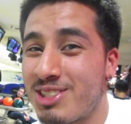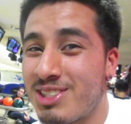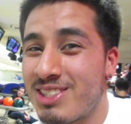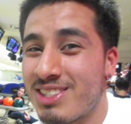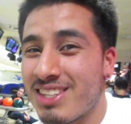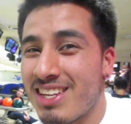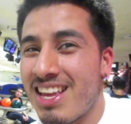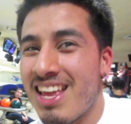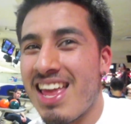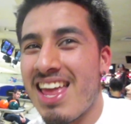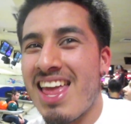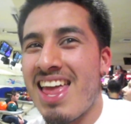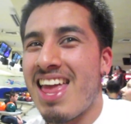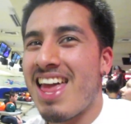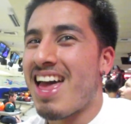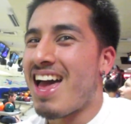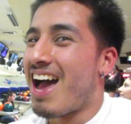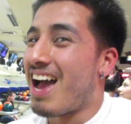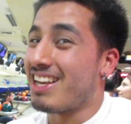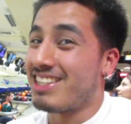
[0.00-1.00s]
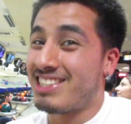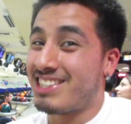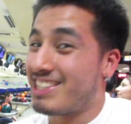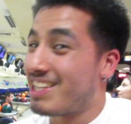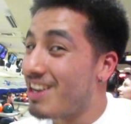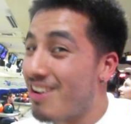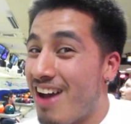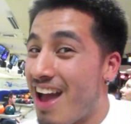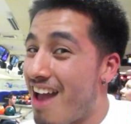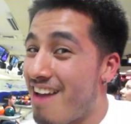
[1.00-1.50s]
Oh. I
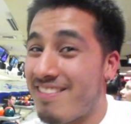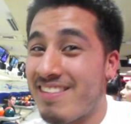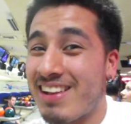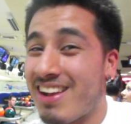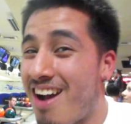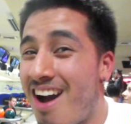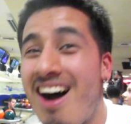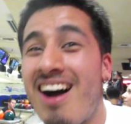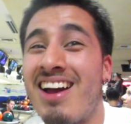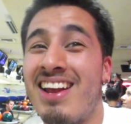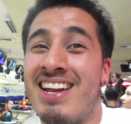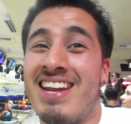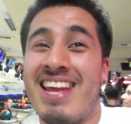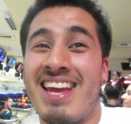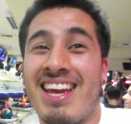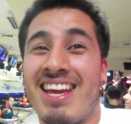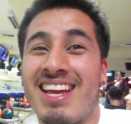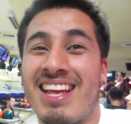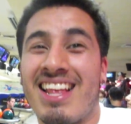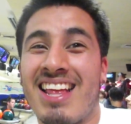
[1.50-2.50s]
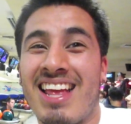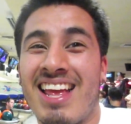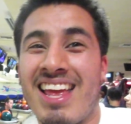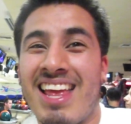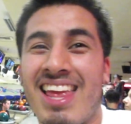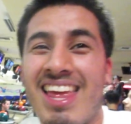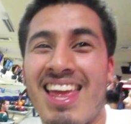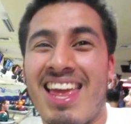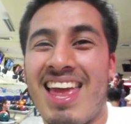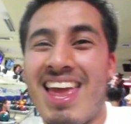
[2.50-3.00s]
still haven't gone. We went.
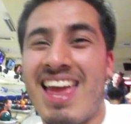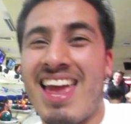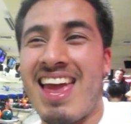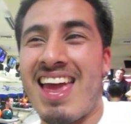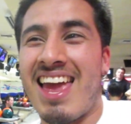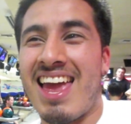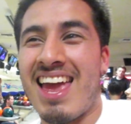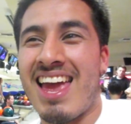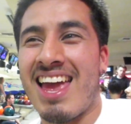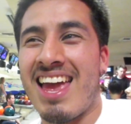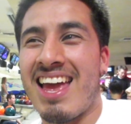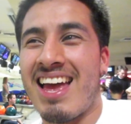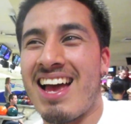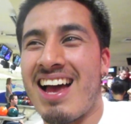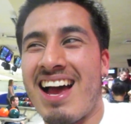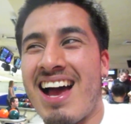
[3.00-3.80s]
You didn't remind me.